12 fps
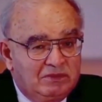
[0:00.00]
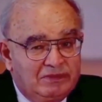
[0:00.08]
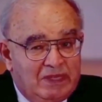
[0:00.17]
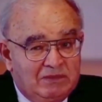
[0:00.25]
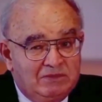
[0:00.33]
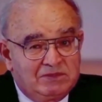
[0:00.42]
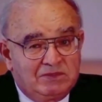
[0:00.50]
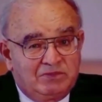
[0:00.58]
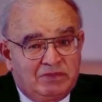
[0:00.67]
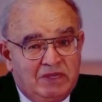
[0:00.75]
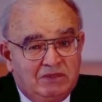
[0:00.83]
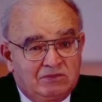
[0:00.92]
That was a
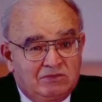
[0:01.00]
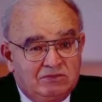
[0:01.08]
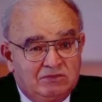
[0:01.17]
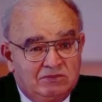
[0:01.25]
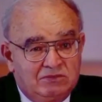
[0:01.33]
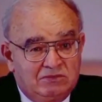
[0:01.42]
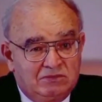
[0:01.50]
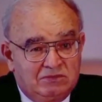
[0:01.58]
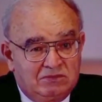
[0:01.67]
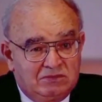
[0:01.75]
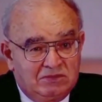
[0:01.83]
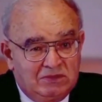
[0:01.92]
breakthrough
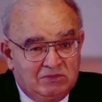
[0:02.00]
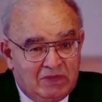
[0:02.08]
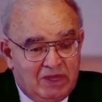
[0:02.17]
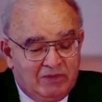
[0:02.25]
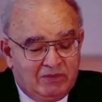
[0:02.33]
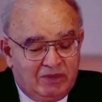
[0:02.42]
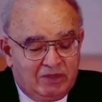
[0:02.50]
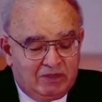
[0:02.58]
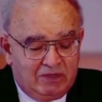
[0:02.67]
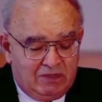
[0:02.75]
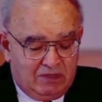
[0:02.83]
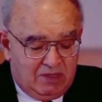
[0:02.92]
in my work,
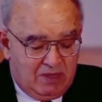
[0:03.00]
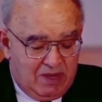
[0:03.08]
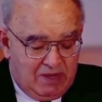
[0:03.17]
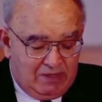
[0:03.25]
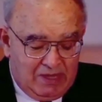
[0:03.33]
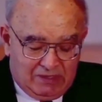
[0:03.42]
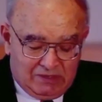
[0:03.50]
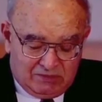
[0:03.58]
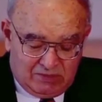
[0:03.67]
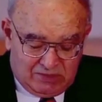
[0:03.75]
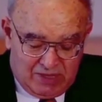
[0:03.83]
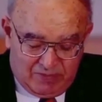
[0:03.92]
and that is
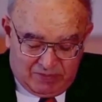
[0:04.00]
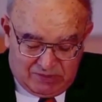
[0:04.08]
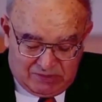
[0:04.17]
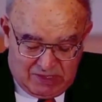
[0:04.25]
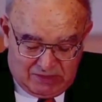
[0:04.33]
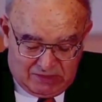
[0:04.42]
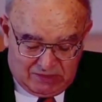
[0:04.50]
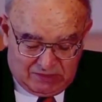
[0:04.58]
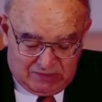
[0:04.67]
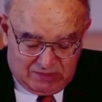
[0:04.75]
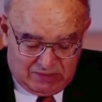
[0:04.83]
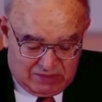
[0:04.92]
what I
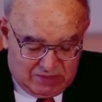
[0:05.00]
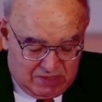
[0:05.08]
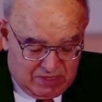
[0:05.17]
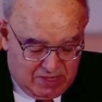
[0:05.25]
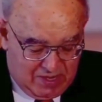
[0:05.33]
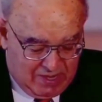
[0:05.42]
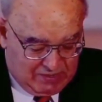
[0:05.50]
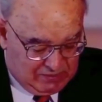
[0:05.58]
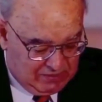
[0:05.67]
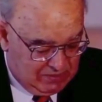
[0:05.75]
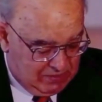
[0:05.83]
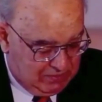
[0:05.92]
presented at
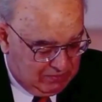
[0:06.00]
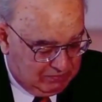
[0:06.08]
the